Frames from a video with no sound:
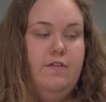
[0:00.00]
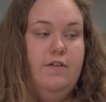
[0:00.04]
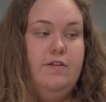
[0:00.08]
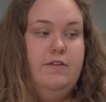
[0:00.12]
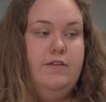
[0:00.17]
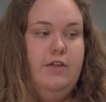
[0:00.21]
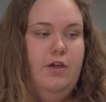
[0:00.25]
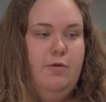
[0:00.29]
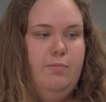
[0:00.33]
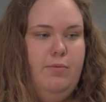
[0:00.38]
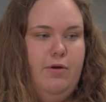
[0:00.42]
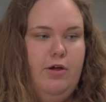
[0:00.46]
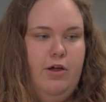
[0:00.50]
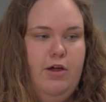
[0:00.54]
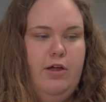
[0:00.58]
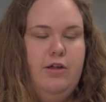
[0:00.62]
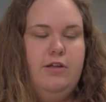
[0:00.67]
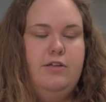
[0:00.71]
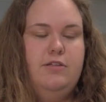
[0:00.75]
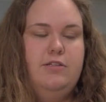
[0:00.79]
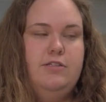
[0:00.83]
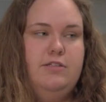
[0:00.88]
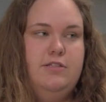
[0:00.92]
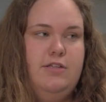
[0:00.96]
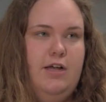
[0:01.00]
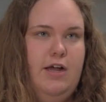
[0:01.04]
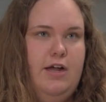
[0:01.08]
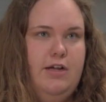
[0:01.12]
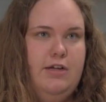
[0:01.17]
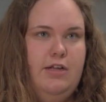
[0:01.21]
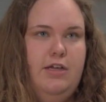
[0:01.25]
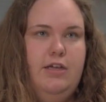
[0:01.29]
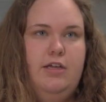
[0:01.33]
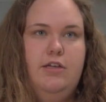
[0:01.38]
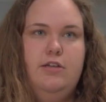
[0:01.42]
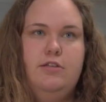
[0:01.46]
the Deer Park,
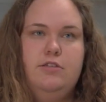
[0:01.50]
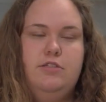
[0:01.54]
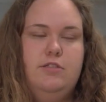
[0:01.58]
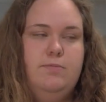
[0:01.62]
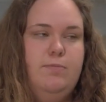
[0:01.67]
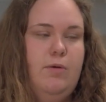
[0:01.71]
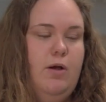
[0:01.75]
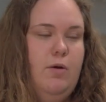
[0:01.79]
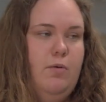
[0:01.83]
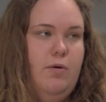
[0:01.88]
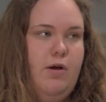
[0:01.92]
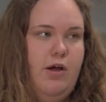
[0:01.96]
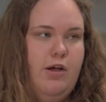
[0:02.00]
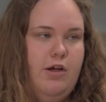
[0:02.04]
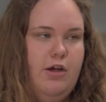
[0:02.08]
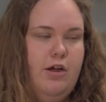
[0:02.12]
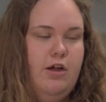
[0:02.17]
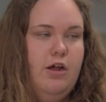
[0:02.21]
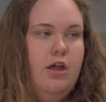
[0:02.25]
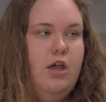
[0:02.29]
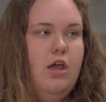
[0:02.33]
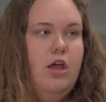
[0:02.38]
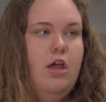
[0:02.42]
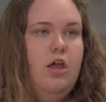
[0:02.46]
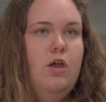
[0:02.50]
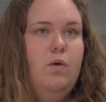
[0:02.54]
Dasani, Smart Water,